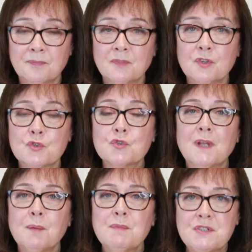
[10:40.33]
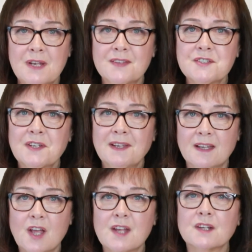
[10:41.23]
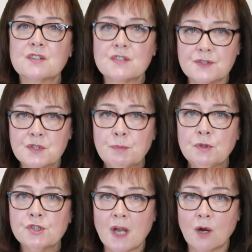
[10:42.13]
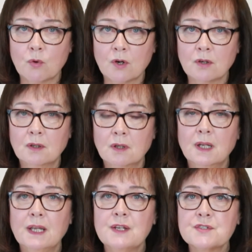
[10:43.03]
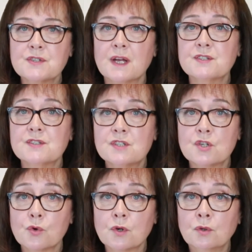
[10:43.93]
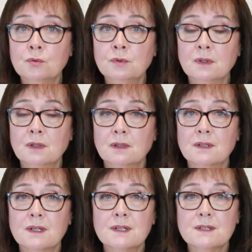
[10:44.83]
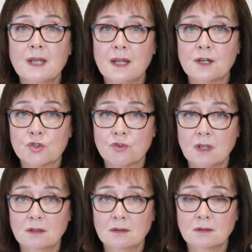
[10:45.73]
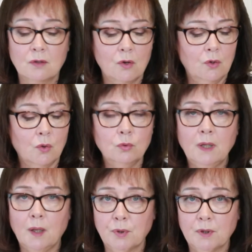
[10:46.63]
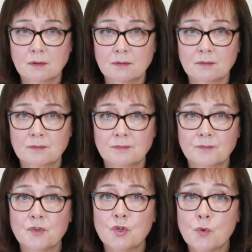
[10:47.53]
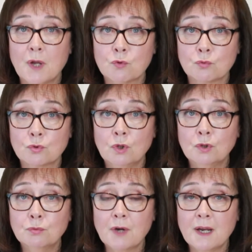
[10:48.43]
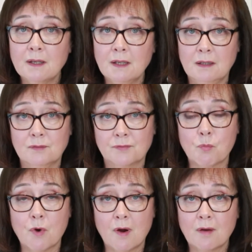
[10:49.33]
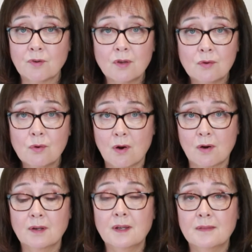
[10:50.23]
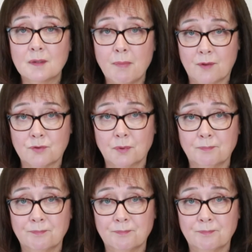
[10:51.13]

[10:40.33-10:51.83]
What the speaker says: So let me say this again. An accessible shower is a 0 entry, no lip. You can roll right in from wherever you are in the bathroom.